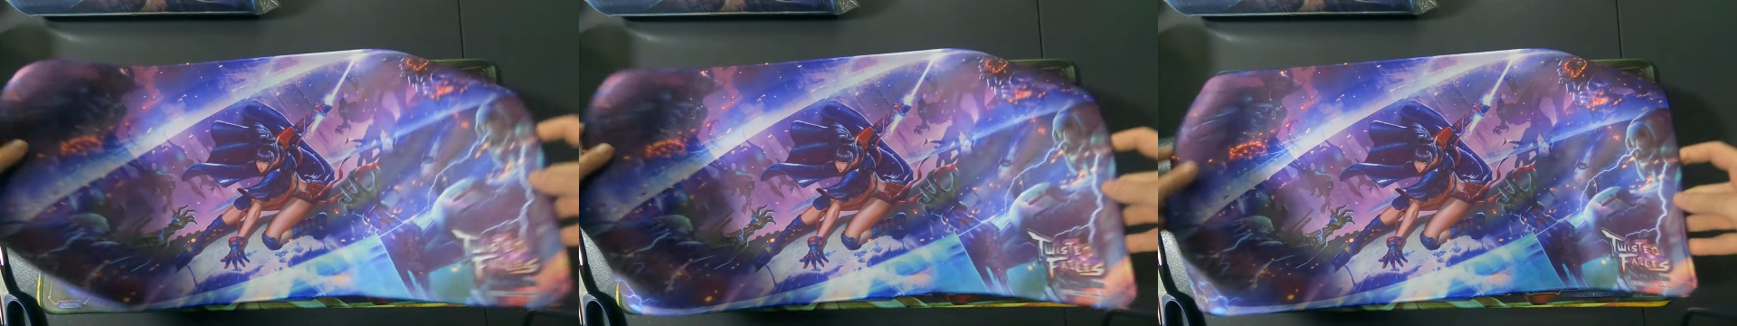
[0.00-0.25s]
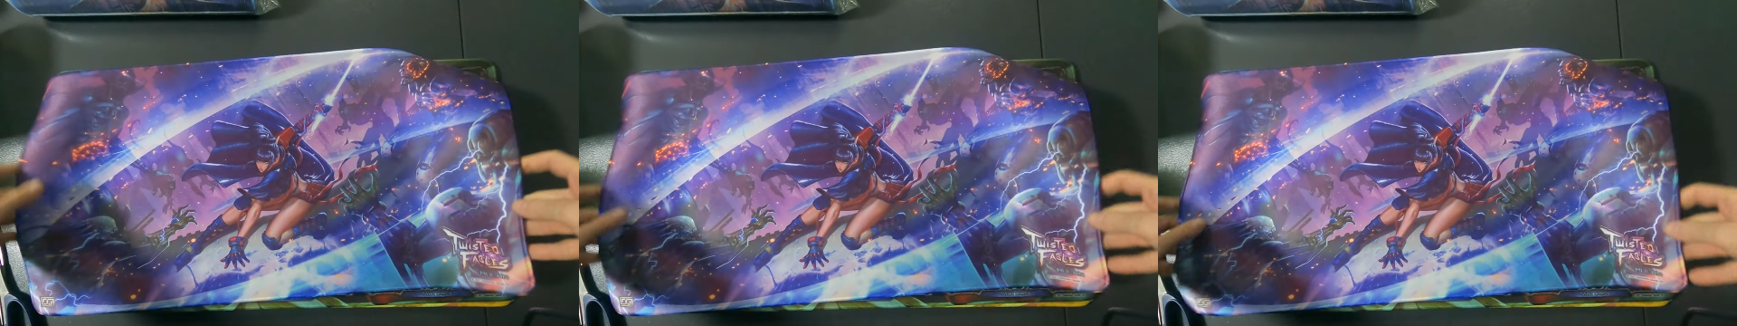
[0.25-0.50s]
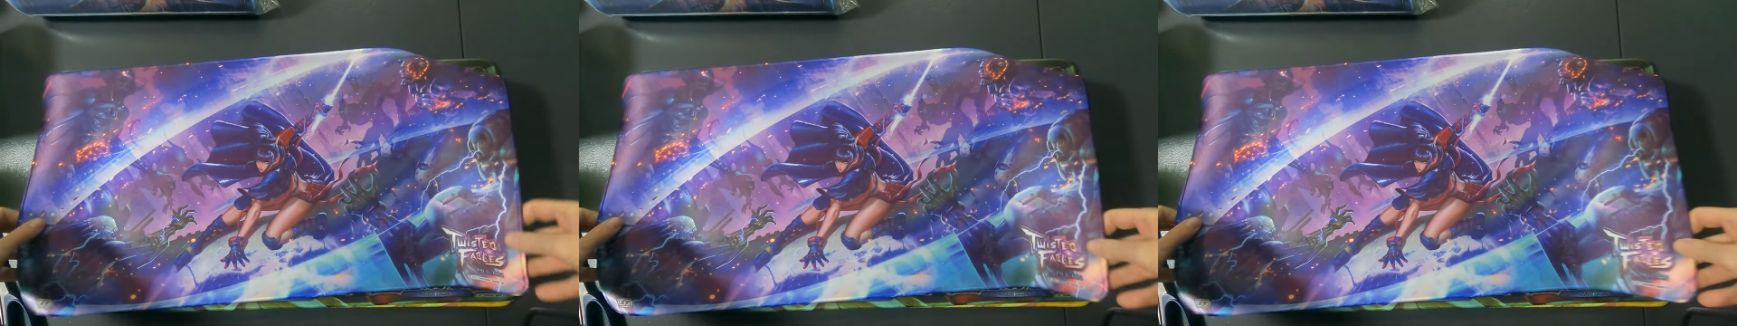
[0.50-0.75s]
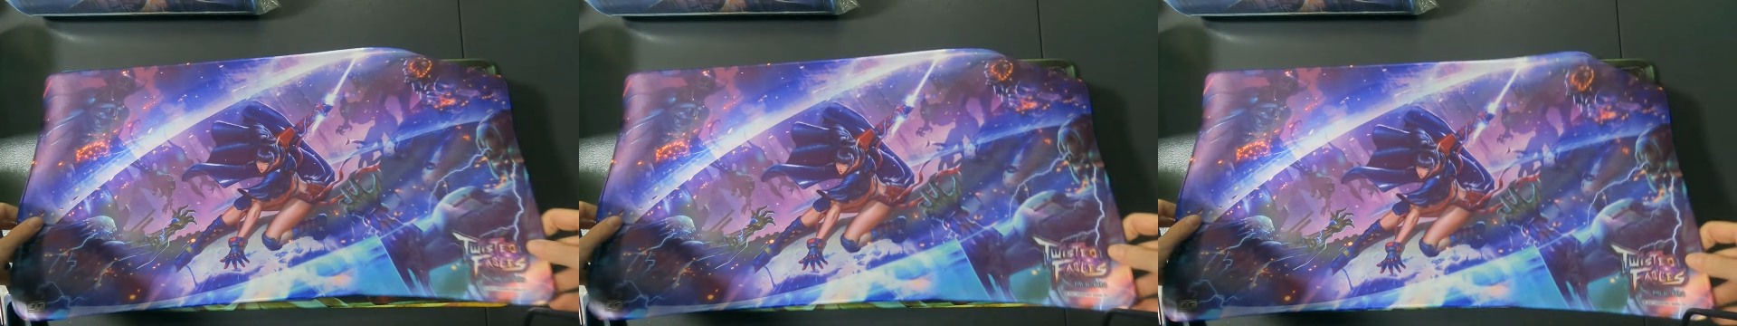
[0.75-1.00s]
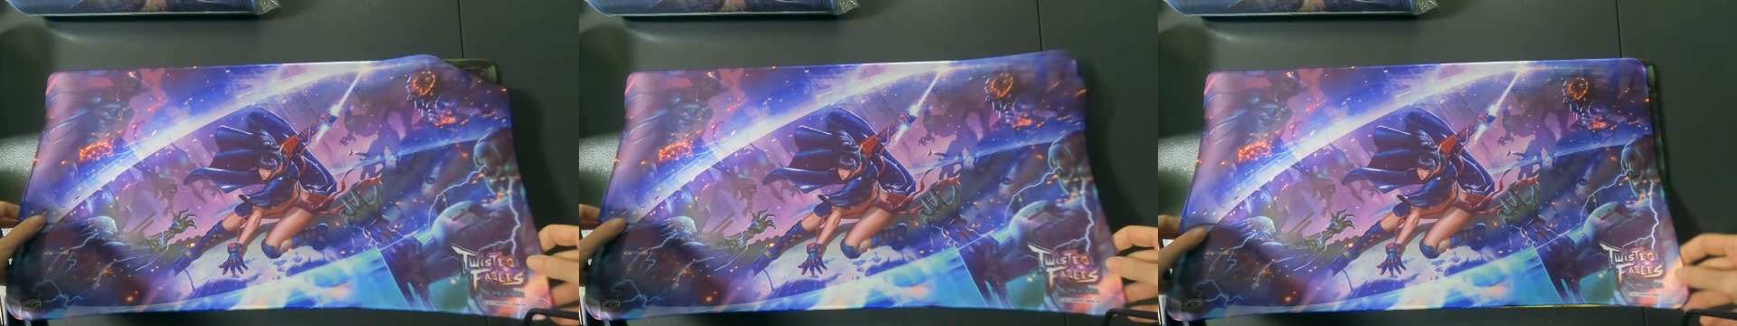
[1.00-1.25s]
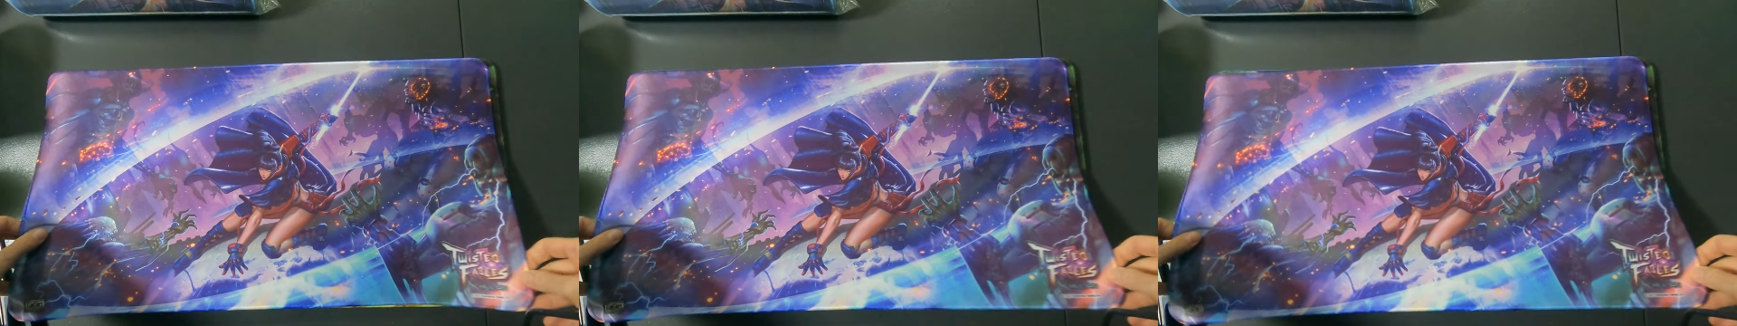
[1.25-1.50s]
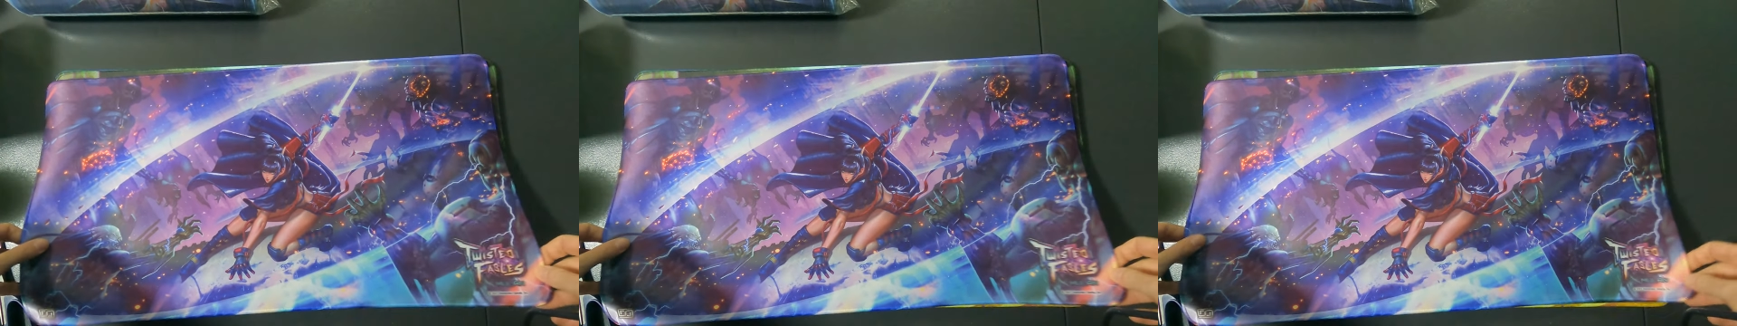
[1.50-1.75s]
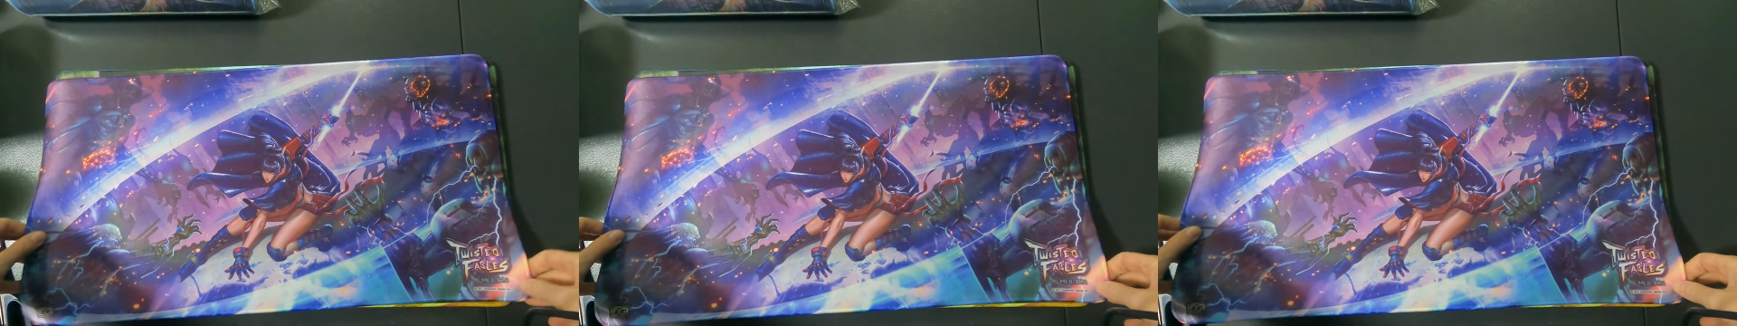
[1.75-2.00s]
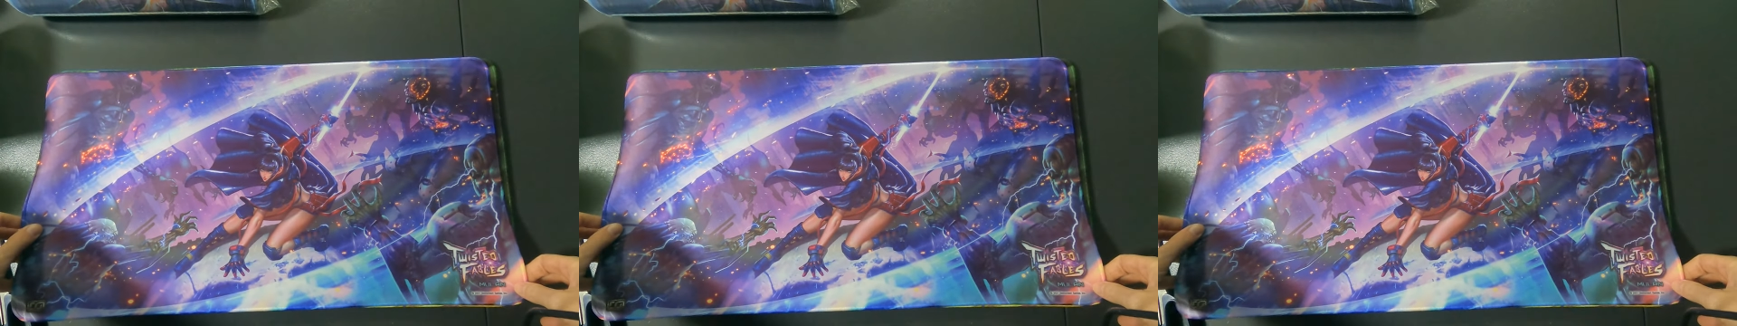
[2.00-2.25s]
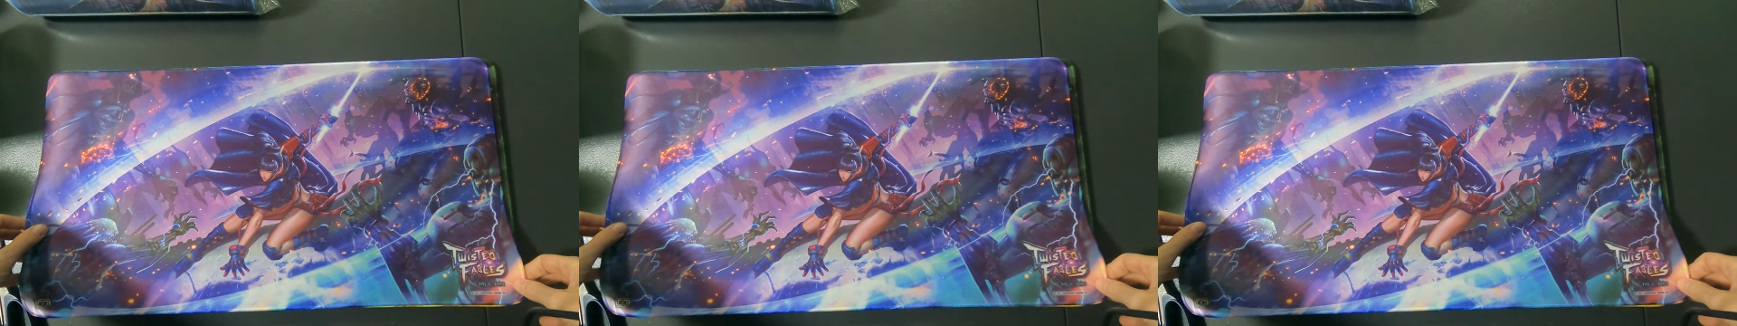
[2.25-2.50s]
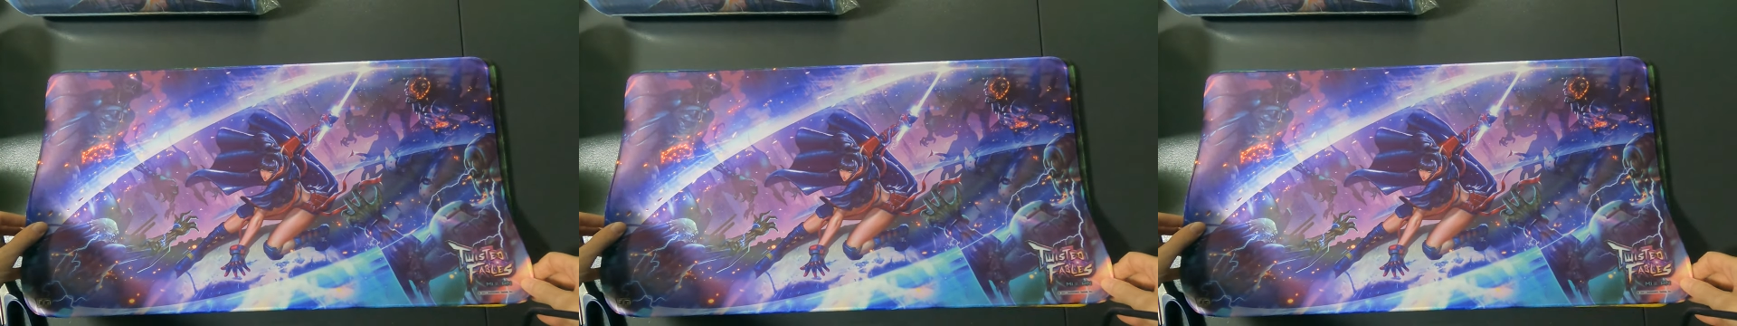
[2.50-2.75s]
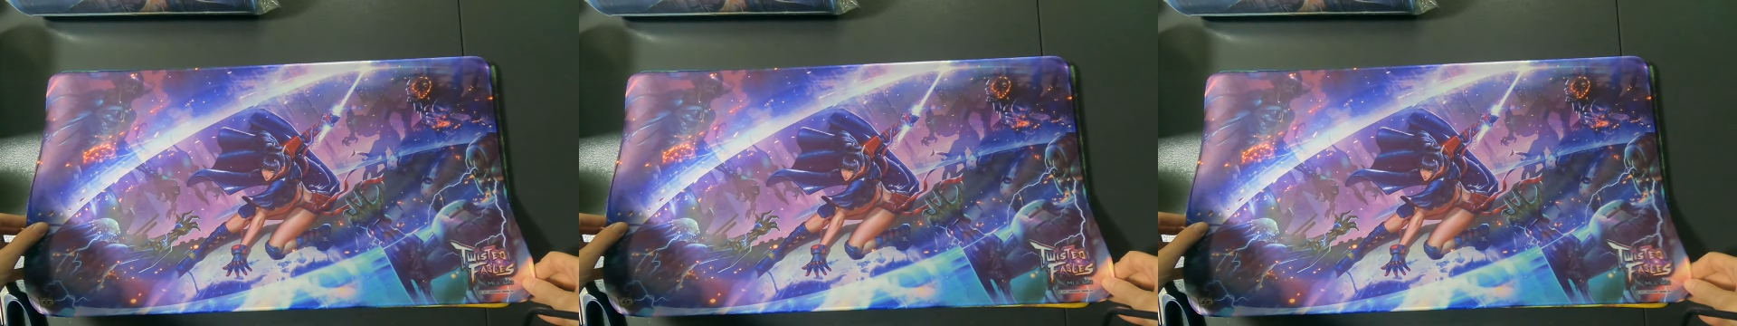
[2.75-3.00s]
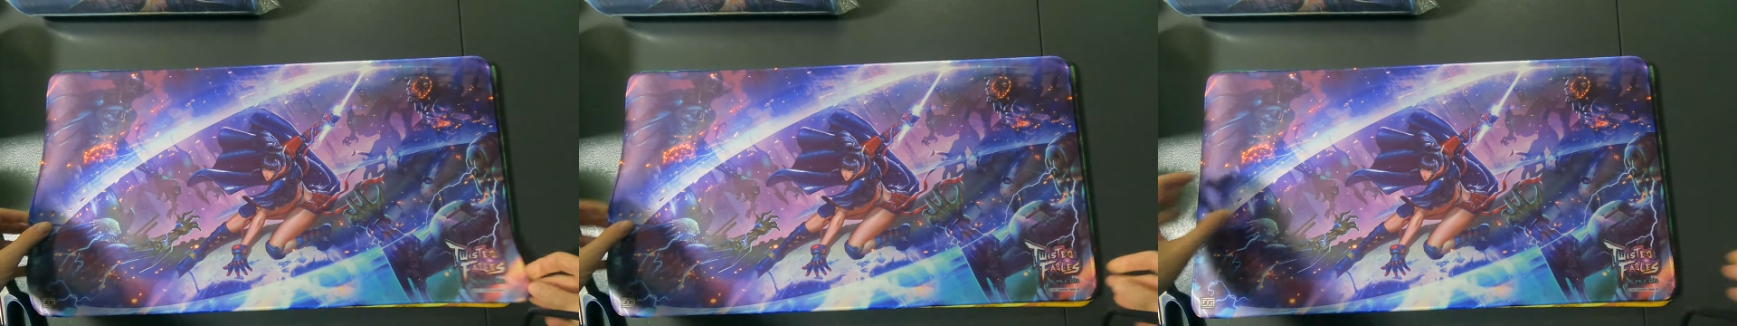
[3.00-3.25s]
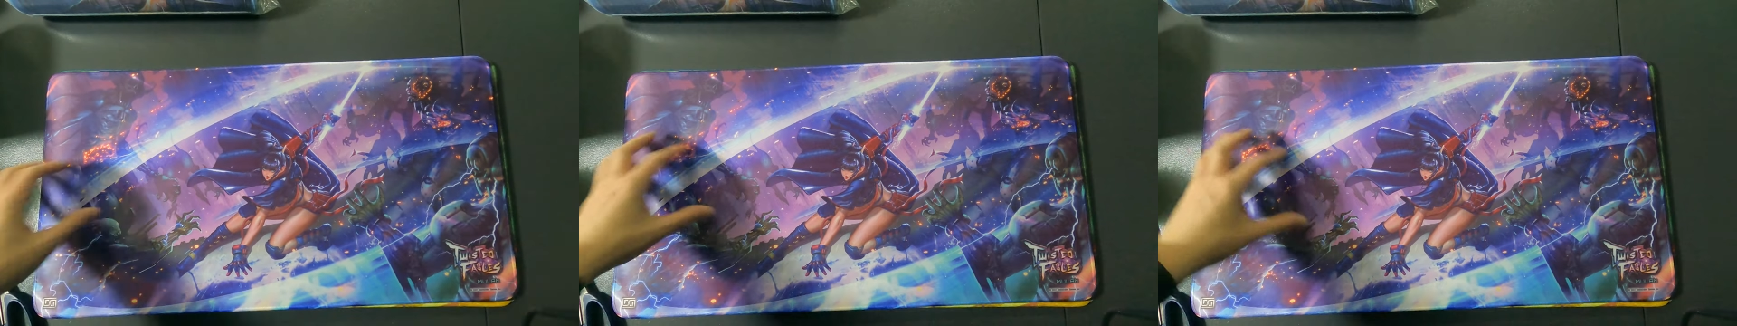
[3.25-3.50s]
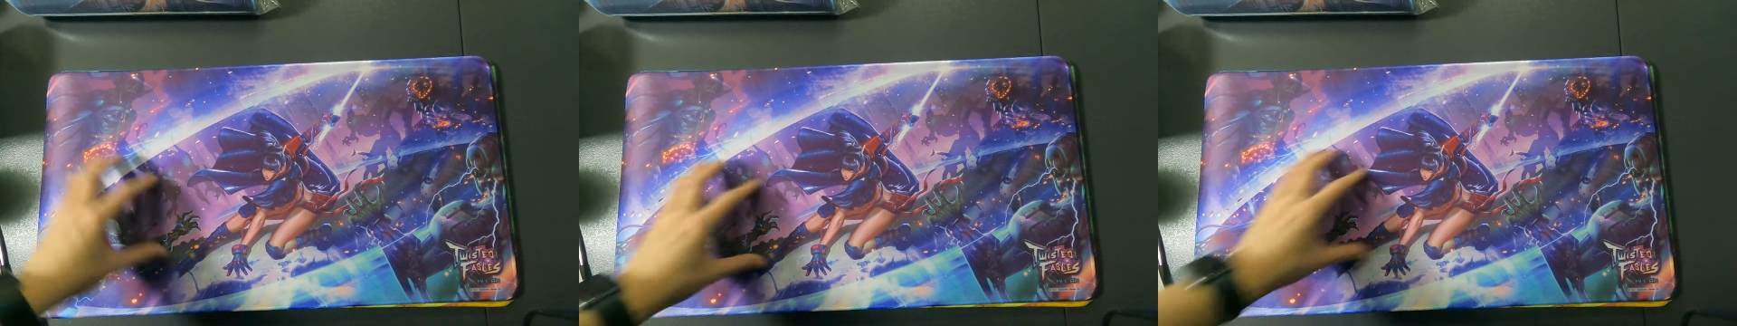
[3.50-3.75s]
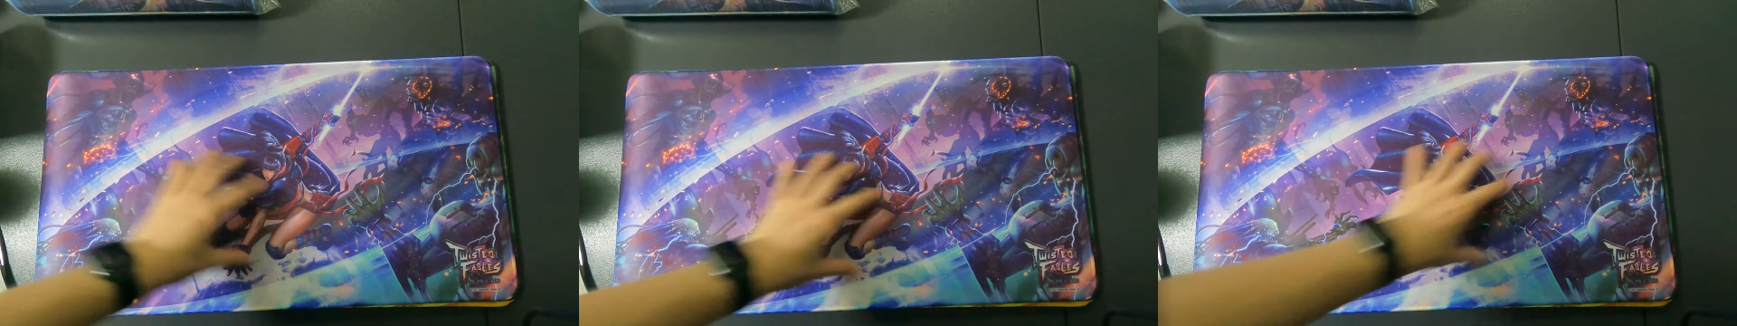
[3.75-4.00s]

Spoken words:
Nobody's mouth can be seen.